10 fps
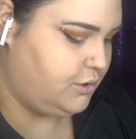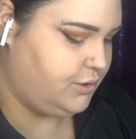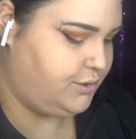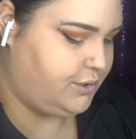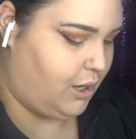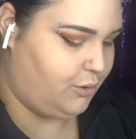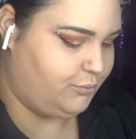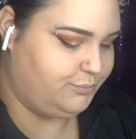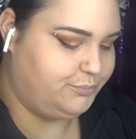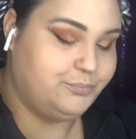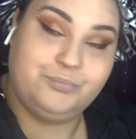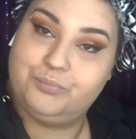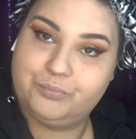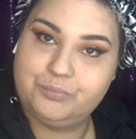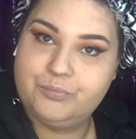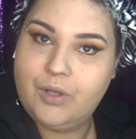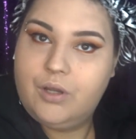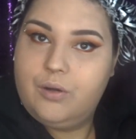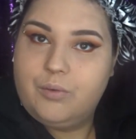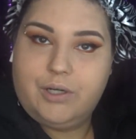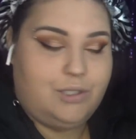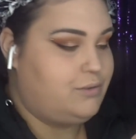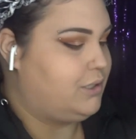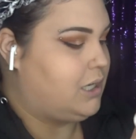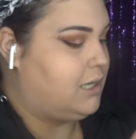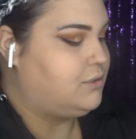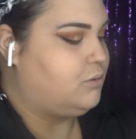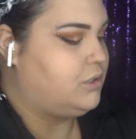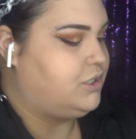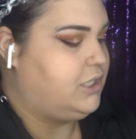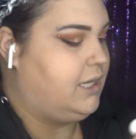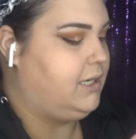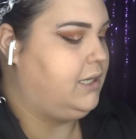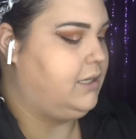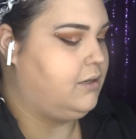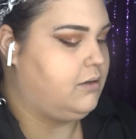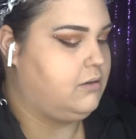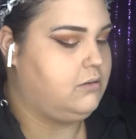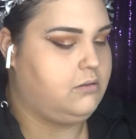So I'm gonna use the contour shade here.